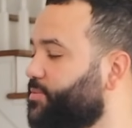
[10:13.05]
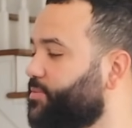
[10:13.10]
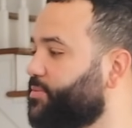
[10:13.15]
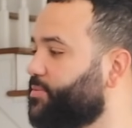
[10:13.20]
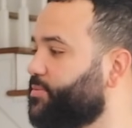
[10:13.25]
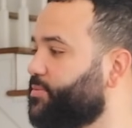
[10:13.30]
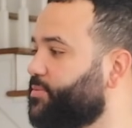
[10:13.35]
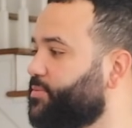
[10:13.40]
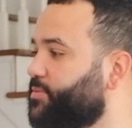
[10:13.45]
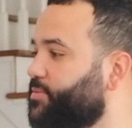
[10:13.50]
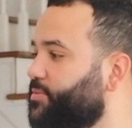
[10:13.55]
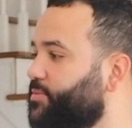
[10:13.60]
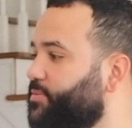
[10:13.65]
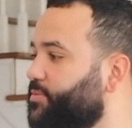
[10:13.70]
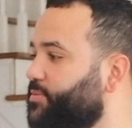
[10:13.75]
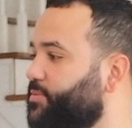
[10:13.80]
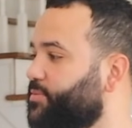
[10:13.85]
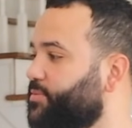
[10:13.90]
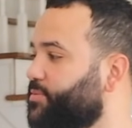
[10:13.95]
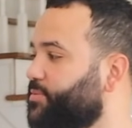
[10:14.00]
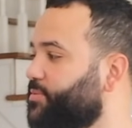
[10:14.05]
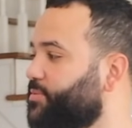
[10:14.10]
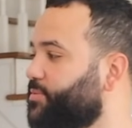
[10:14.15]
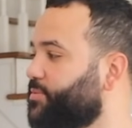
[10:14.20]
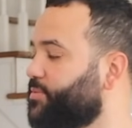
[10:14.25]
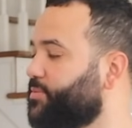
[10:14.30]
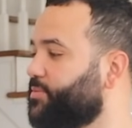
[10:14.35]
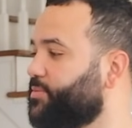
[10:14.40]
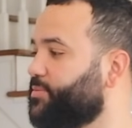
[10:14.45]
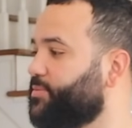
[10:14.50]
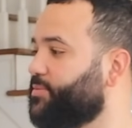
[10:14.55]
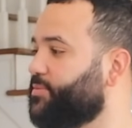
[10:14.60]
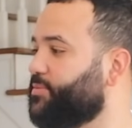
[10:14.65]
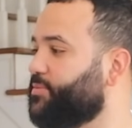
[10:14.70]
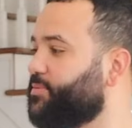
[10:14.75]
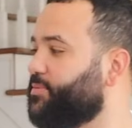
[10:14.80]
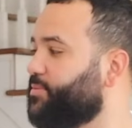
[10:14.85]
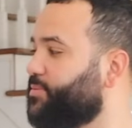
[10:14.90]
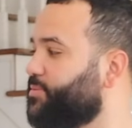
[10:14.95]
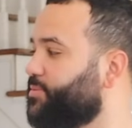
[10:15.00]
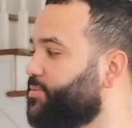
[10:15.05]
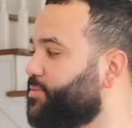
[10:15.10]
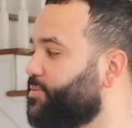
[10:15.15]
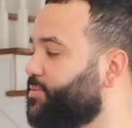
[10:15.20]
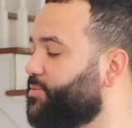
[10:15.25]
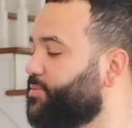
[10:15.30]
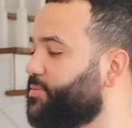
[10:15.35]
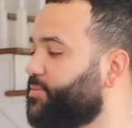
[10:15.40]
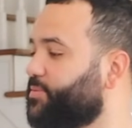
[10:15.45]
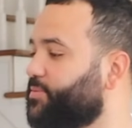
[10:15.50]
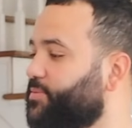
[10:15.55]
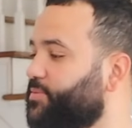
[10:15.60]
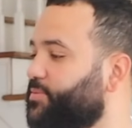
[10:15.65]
No words are spoken by the person on screen.